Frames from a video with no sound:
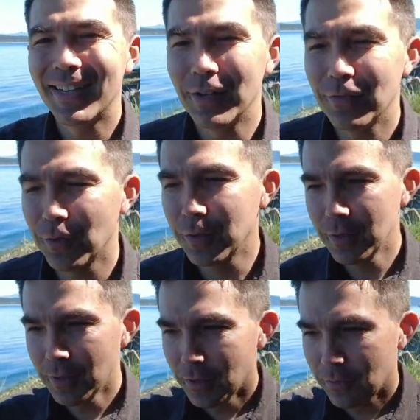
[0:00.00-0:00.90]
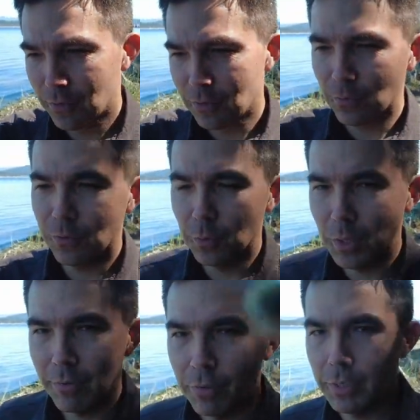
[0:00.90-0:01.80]
again for for for
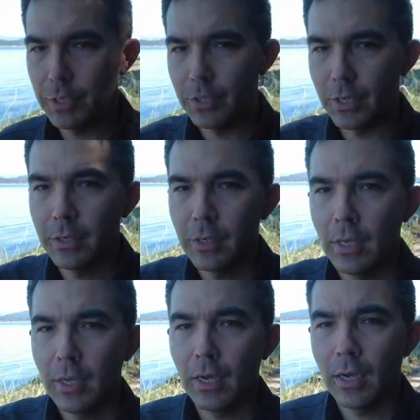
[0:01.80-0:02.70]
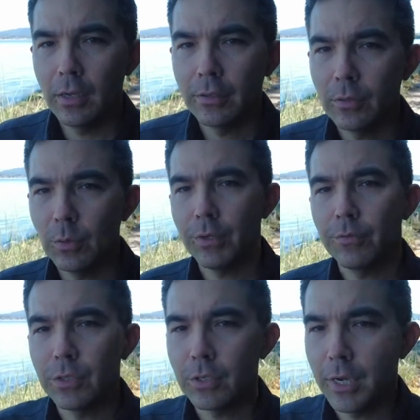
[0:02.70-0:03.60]
whatever reason uh, we
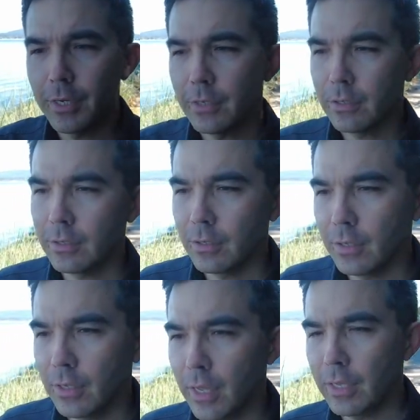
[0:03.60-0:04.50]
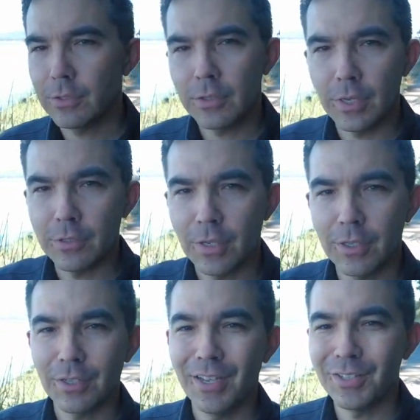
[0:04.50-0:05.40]
have decided as, as,
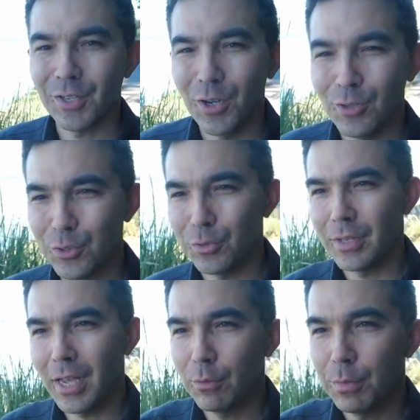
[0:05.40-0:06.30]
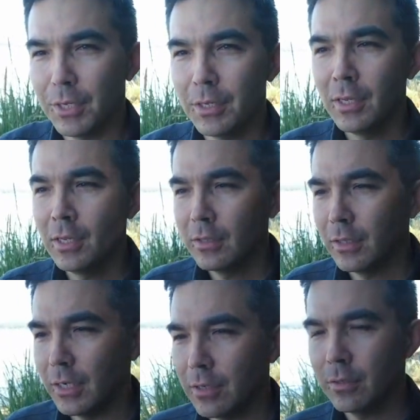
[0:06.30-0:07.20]
as, a, as a culture that that would be
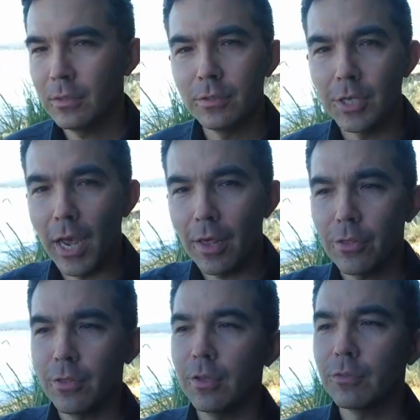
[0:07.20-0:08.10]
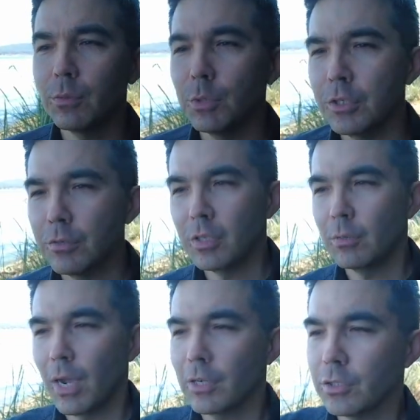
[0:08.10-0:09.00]
like death if someone knew that
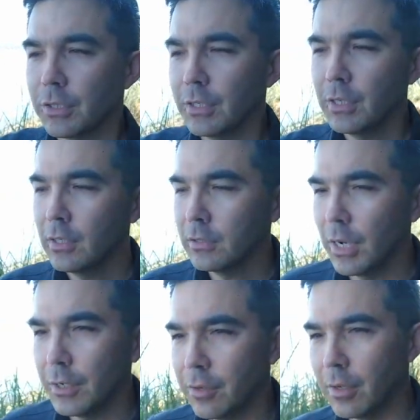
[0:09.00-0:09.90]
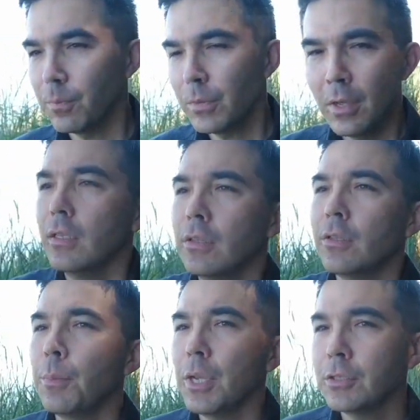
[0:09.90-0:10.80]
you actually liked them.
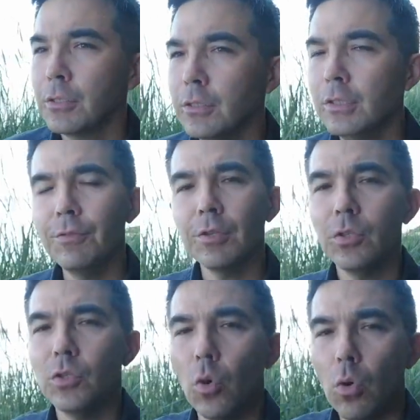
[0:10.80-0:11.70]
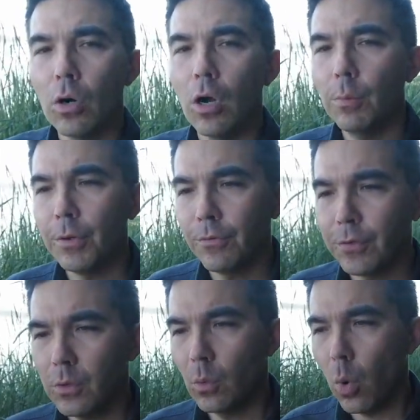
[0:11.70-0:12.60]
They're basically leaving the door open
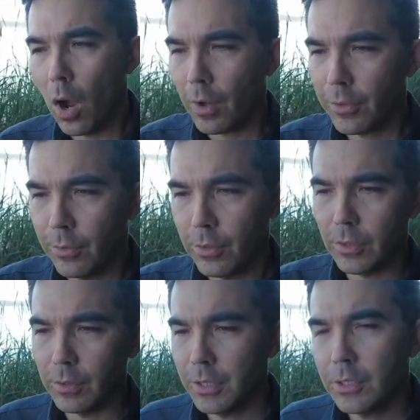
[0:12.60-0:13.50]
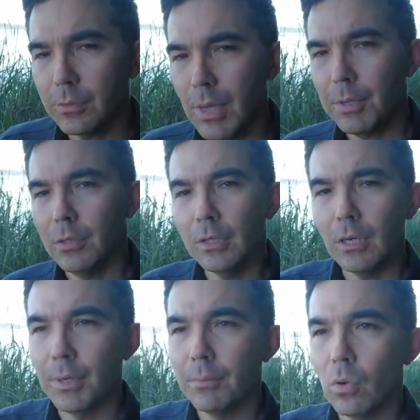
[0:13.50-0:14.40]
for you to walk through. And this is maybe a
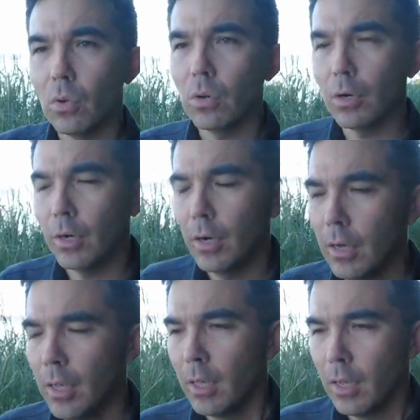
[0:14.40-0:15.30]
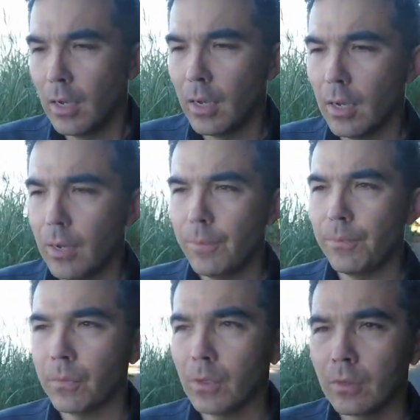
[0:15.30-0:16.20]
little bit more
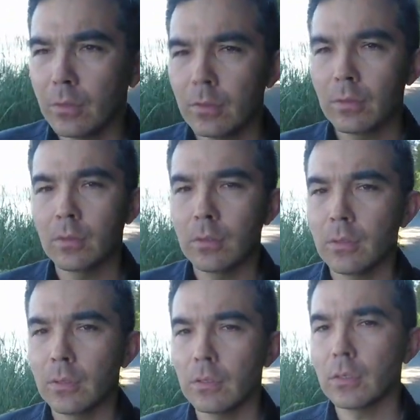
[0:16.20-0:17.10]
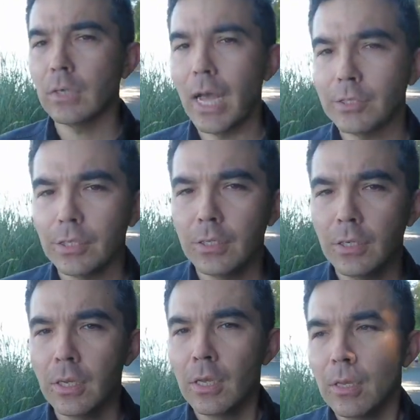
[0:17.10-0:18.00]
um, classy
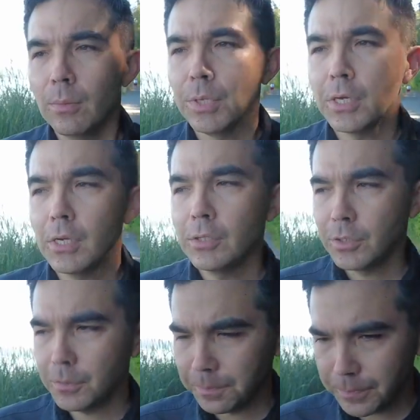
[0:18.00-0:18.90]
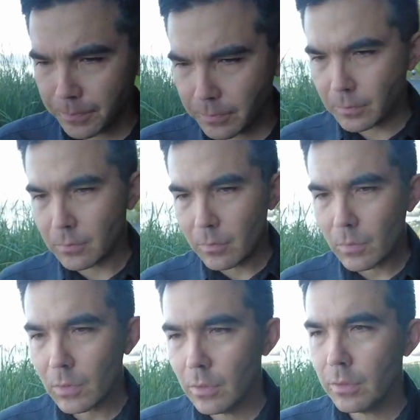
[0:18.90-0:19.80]
because
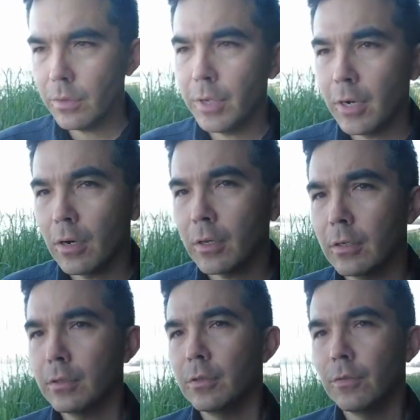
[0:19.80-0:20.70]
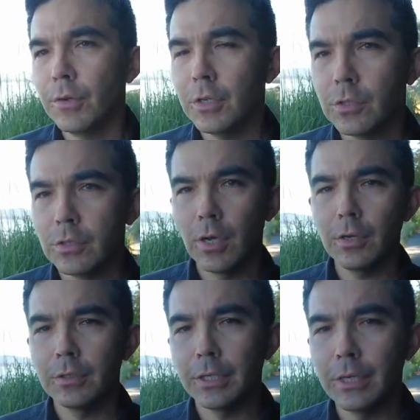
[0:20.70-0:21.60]
they're very
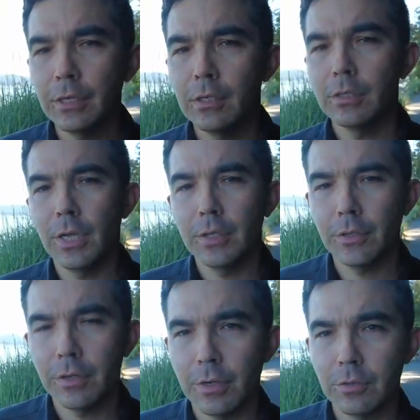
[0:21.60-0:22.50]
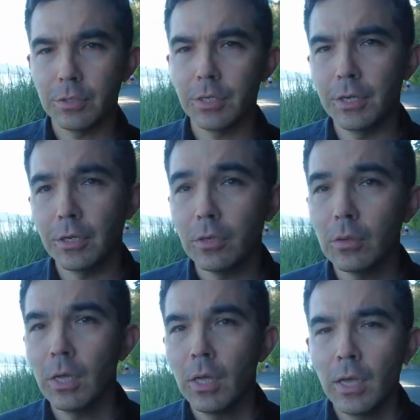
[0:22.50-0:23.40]
subtly saying that they're interested in you
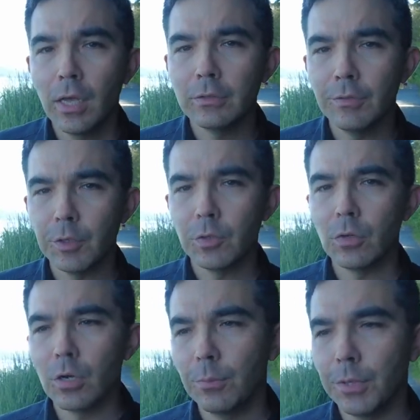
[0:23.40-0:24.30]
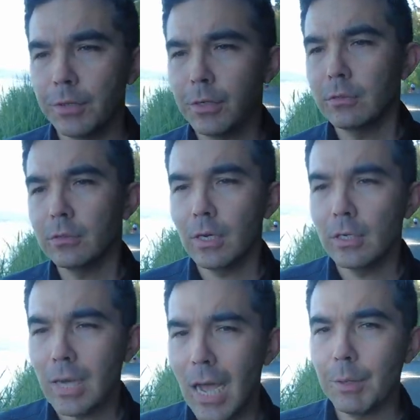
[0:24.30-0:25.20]
and leaving the door open. And they're
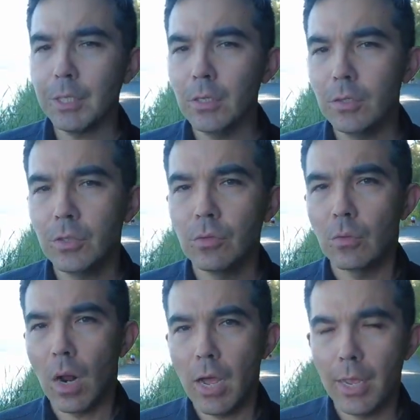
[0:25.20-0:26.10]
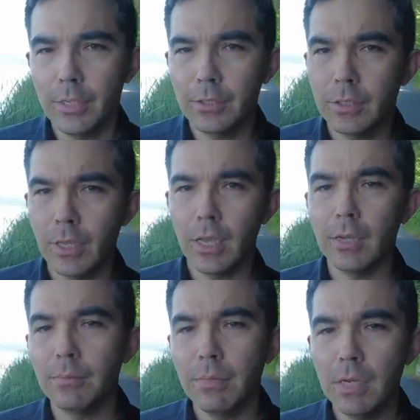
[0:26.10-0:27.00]
allowing you to rise
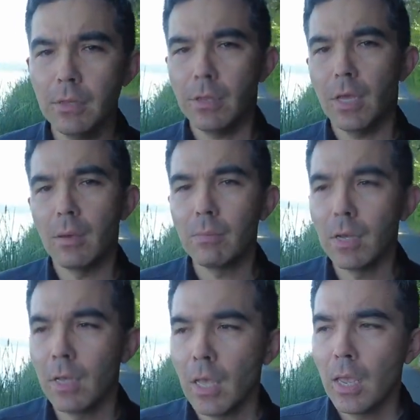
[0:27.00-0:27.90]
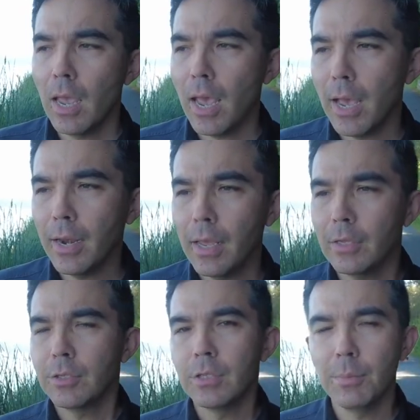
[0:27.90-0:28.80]
and meet them at
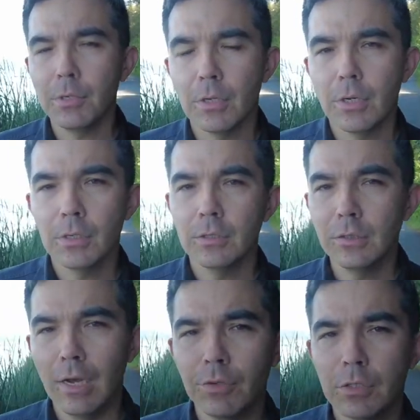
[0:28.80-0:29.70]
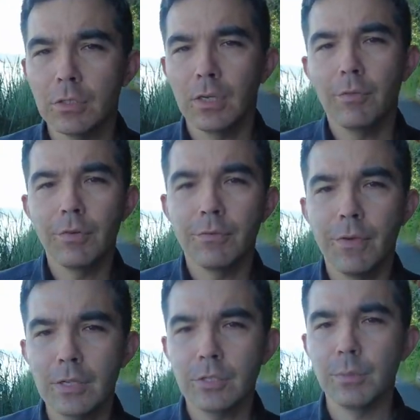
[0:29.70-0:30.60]
a similar level of
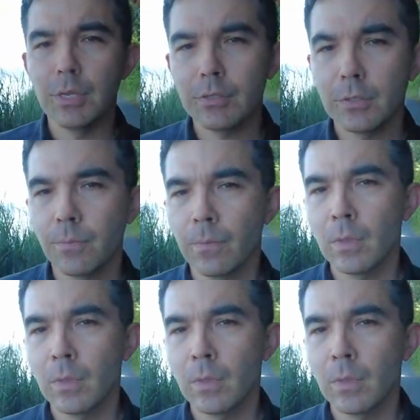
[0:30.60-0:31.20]
investment